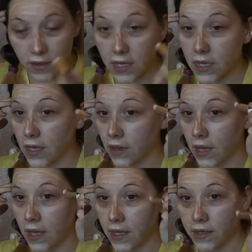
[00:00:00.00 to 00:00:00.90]
the
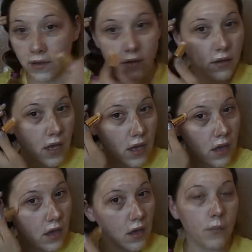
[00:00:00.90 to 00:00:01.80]
like
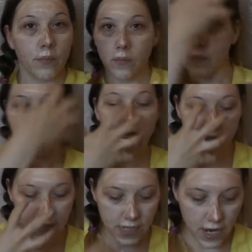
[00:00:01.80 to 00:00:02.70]

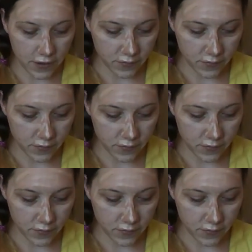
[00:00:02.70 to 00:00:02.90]
inside